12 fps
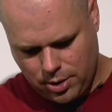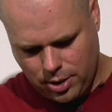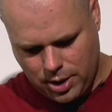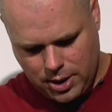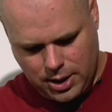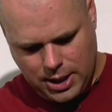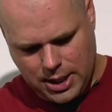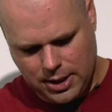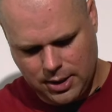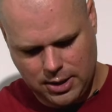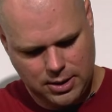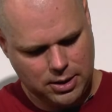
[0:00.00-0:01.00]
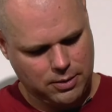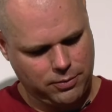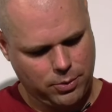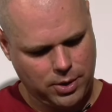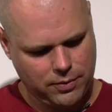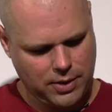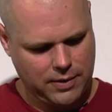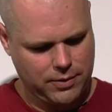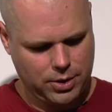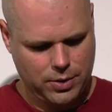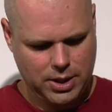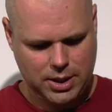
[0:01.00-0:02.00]
turn it again to 45
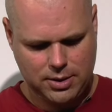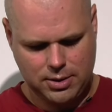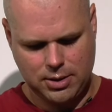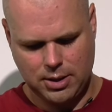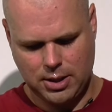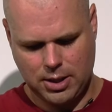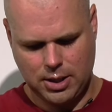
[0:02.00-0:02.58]
degrees.